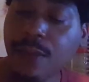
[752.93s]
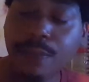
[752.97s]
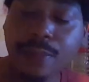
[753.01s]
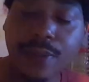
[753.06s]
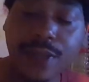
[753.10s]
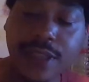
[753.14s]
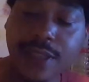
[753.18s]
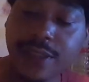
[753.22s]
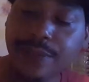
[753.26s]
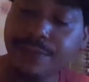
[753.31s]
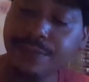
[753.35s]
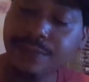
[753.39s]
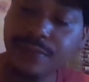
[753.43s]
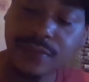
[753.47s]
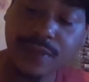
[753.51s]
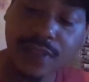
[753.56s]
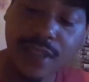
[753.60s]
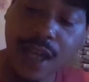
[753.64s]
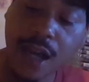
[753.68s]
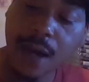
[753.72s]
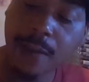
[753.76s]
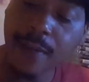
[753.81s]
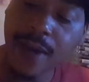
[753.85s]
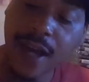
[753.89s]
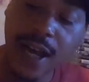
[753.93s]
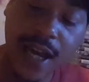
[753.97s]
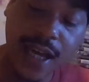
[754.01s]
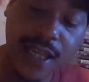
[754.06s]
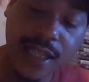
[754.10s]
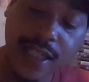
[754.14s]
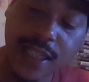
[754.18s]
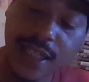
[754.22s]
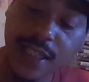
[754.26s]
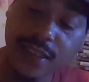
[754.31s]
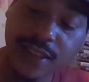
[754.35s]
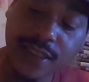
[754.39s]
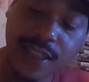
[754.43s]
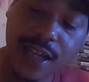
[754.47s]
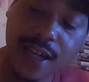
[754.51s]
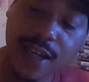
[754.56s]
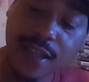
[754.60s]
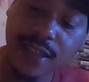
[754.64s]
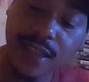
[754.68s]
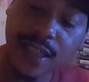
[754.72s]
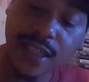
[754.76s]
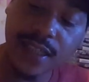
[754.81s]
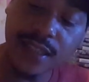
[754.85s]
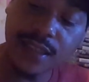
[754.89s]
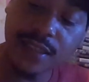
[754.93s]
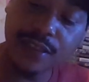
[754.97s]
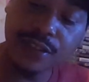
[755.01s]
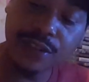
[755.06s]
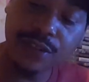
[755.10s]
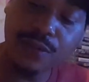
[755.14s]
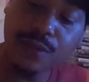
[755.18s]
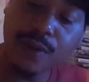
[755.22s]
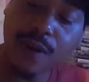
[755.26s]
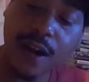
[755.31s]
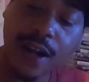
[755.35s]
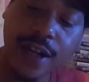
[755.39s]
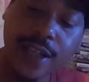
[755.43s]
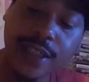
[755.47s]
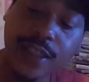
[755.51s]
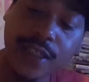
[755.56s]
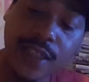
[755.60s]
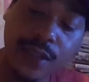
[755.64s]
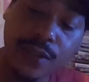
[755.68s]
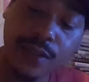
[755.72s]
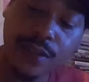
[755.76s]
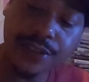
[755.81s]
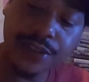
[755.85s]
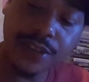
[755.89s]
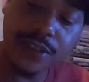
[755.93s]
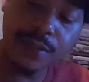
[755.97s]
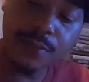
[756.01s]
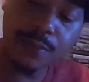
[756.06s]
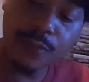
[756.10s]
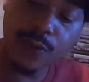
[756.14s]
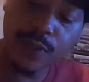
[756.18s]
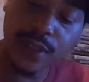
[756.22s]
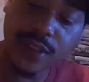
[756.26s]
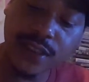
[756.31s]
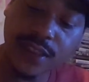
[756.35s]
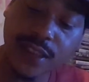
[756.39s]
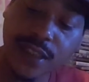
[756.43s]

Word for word: But I'ma holler at y'all later. You already know of some more